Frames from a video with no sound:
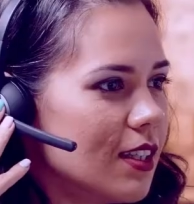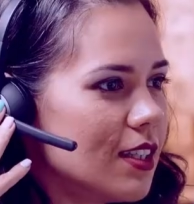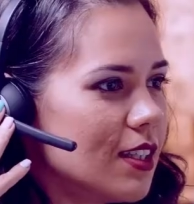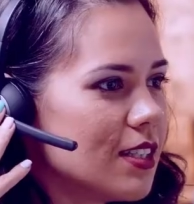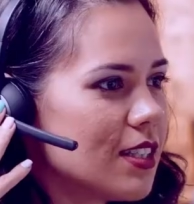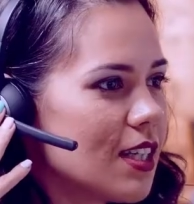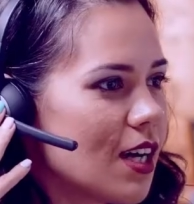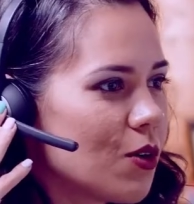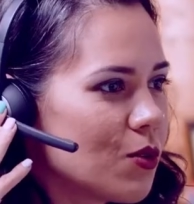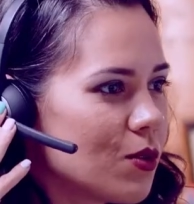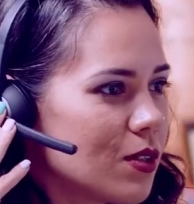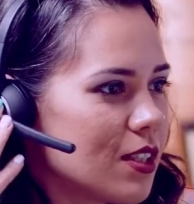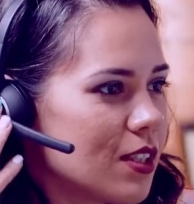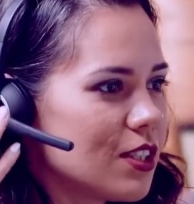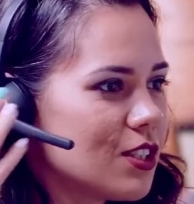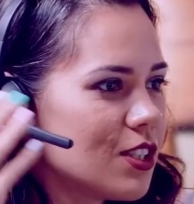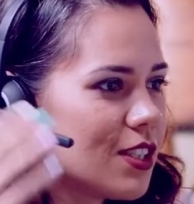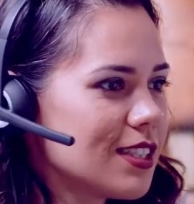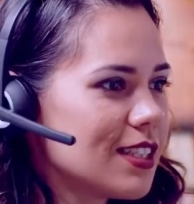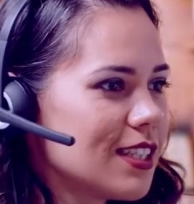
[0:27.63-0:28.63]
We've done
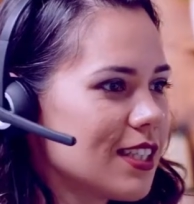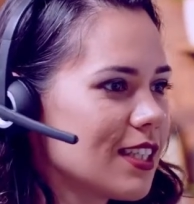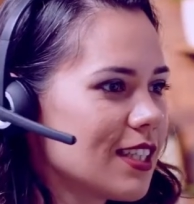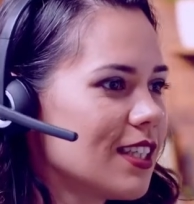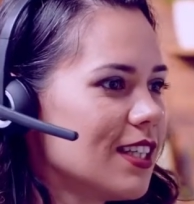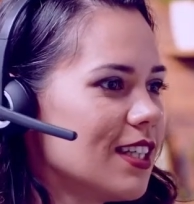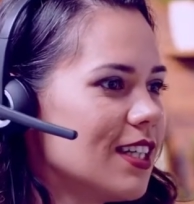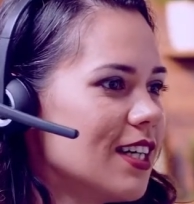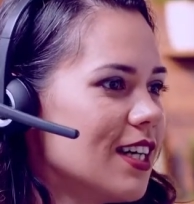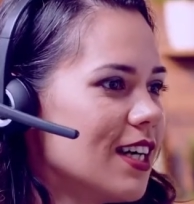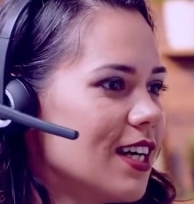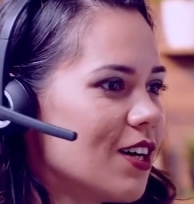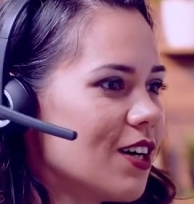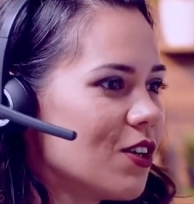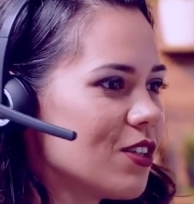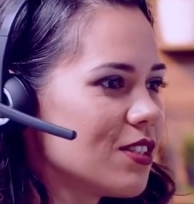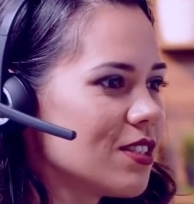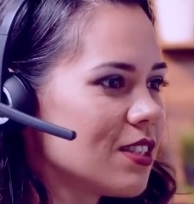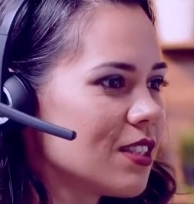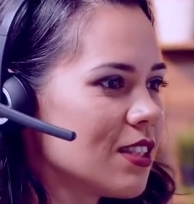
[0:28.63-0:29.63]
a few 100,000
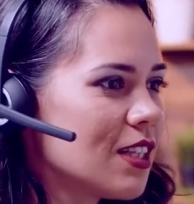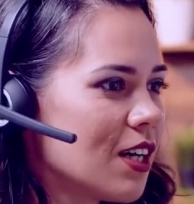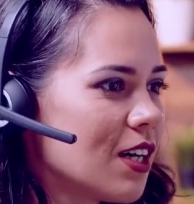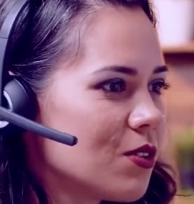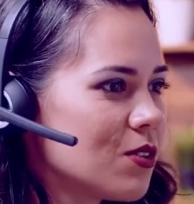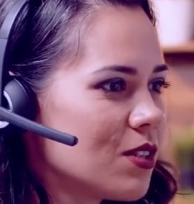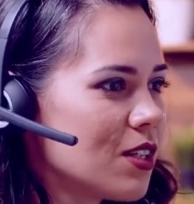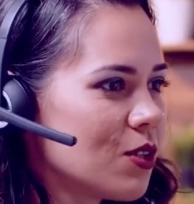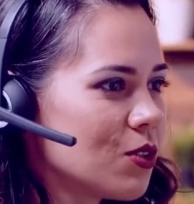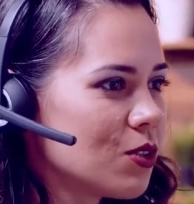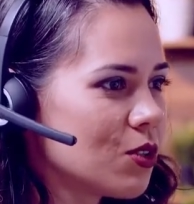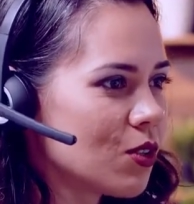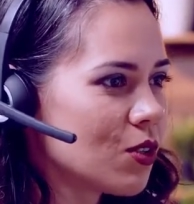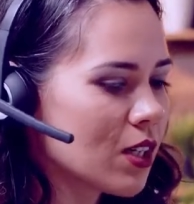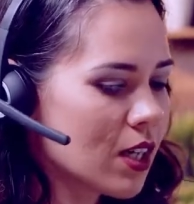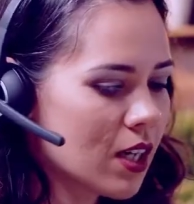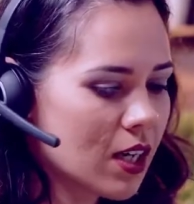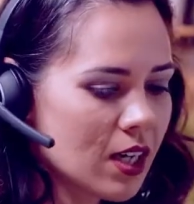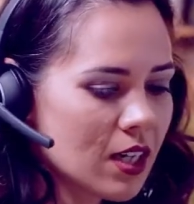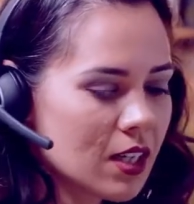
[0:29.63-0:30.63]
transactions now, so the
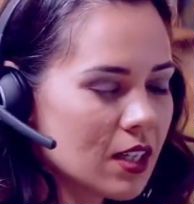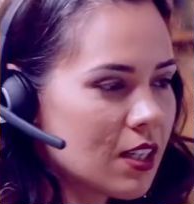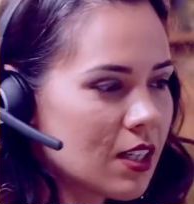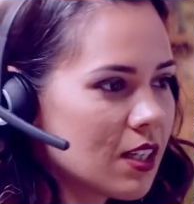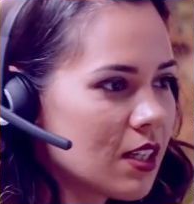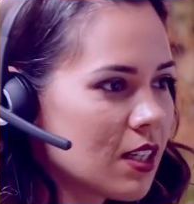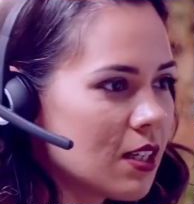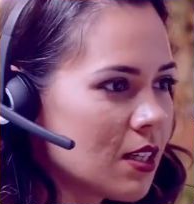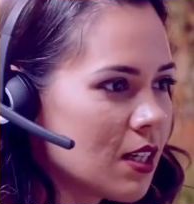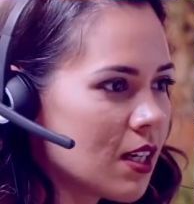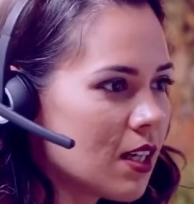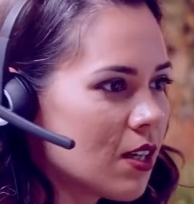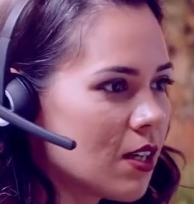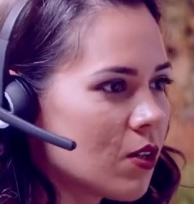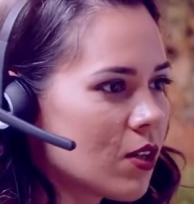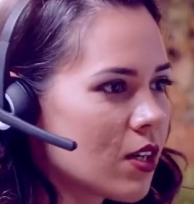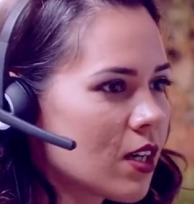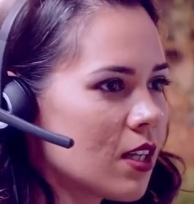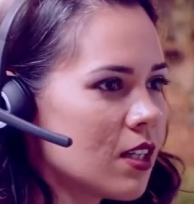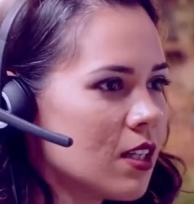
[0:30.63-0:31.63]
system is quite
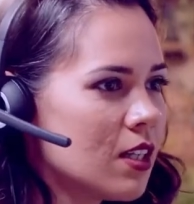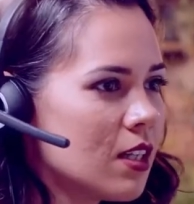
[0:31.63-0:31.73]
mature.